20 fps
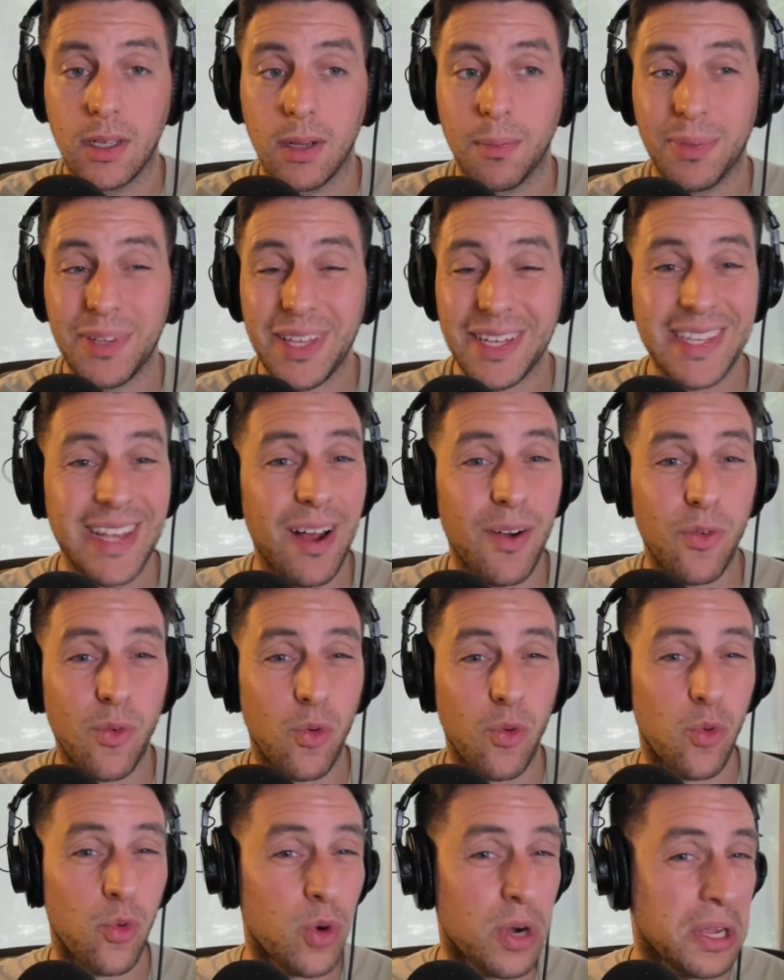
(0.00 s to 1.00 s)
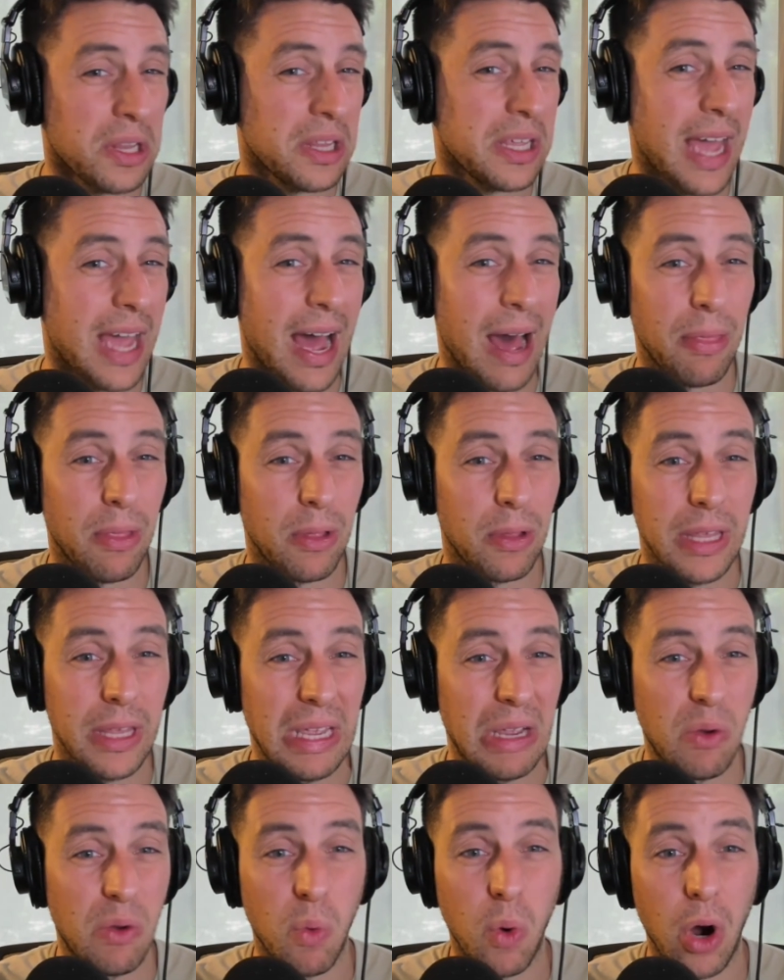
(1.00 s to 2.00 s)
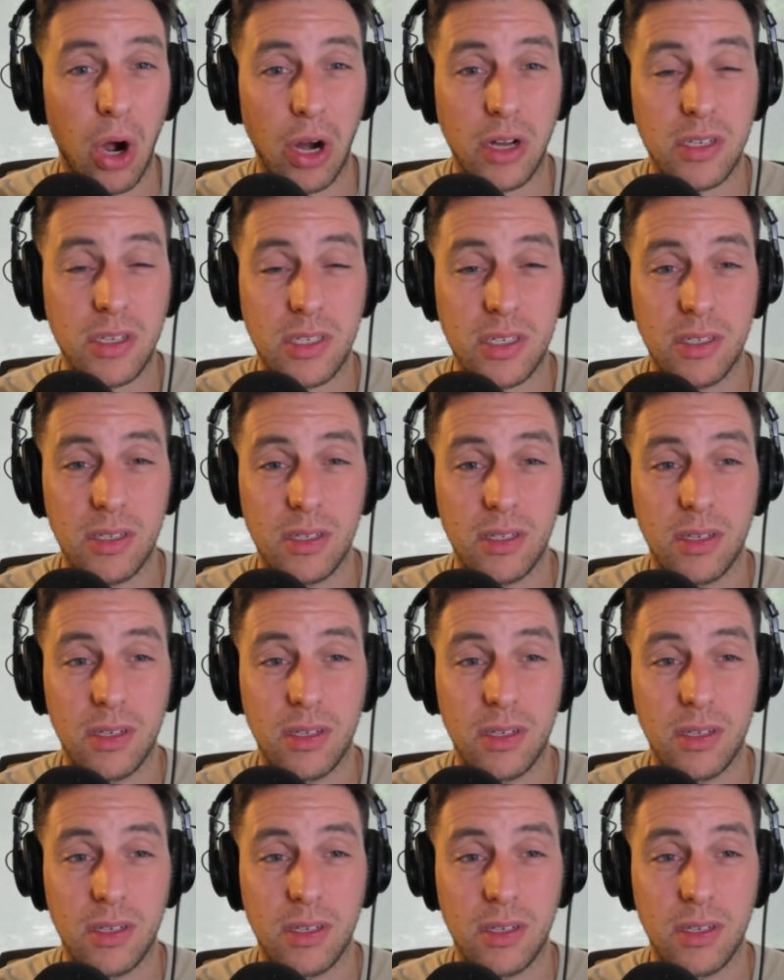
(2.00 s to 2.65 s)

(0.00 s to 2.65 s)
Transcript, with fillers: But that's not really how the league works.